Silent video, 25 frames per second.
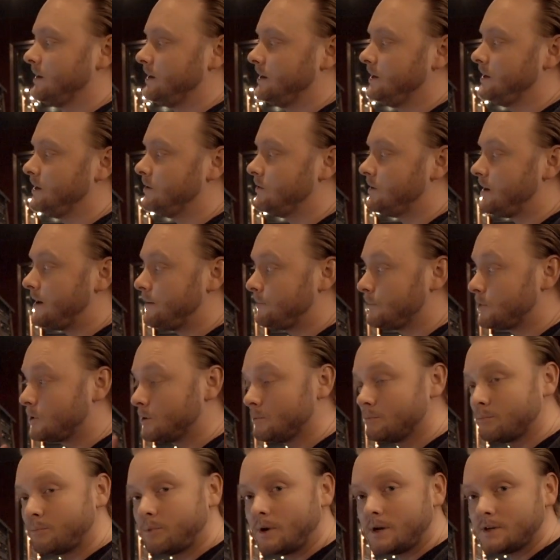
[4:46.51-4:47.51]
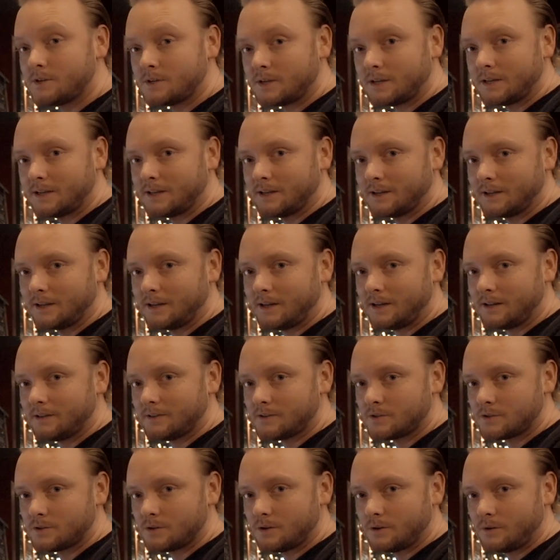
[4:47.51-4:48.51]
Here I'm compressing it
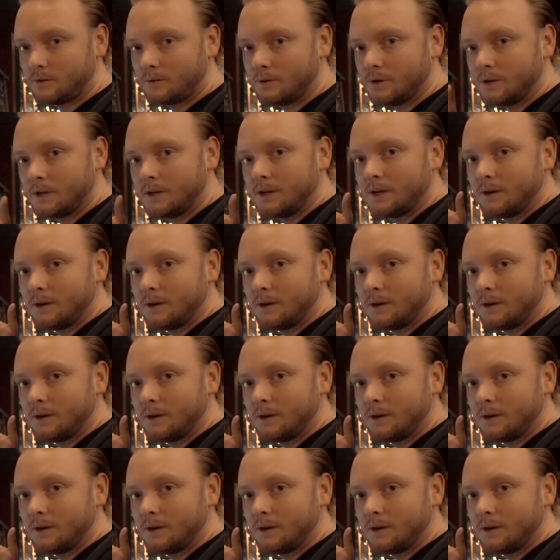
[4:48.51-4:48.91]
again, so